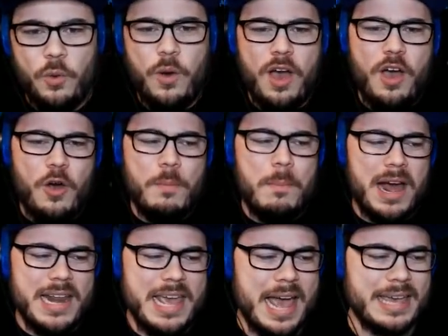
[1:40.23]
woo,
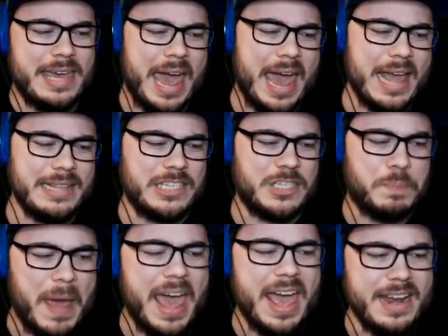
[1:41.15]
money I can't
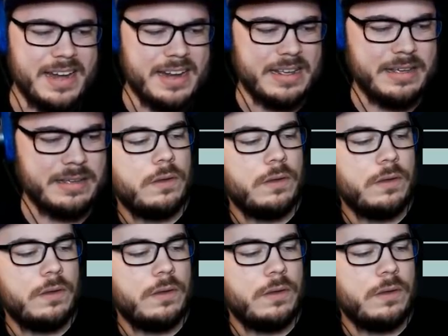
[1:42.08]
spend.